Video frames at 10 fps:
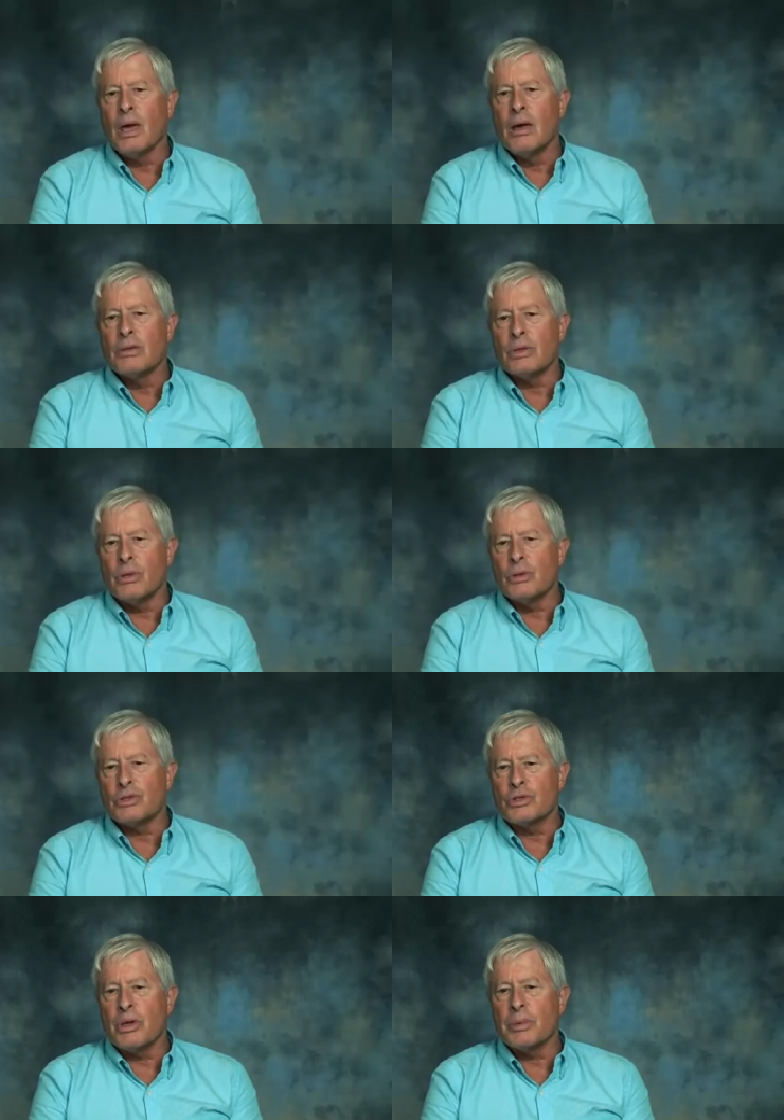So those
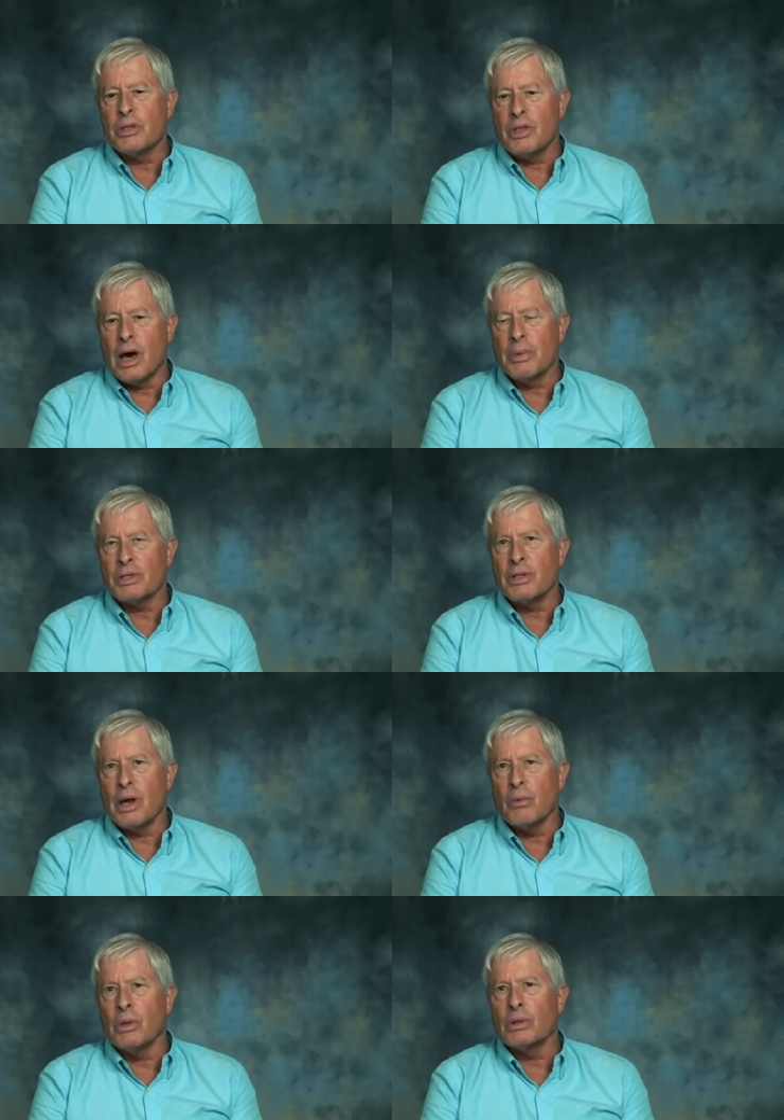are some of the topics
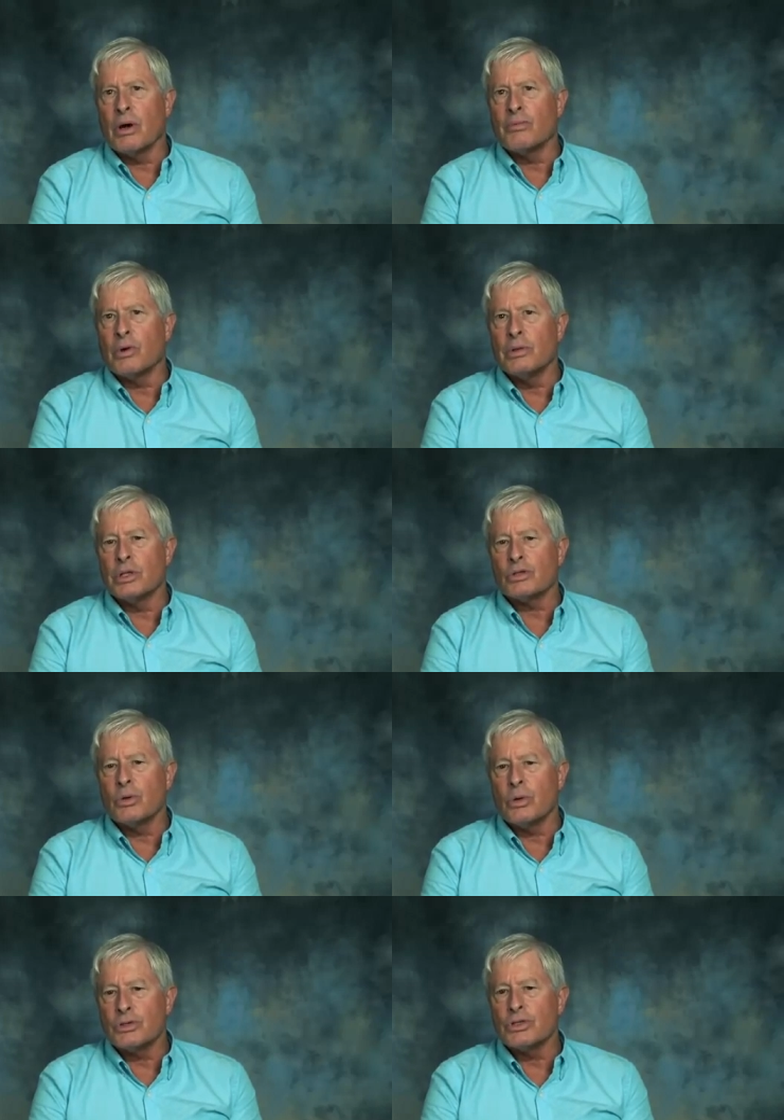that we'll cover in this
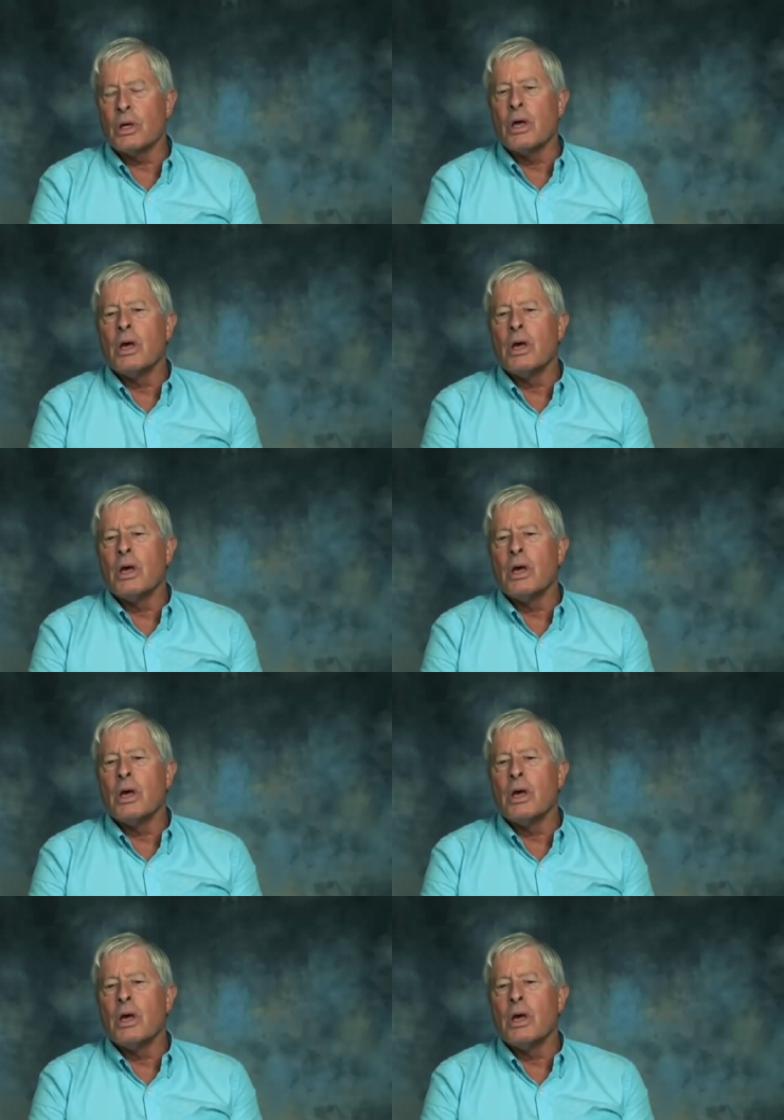course.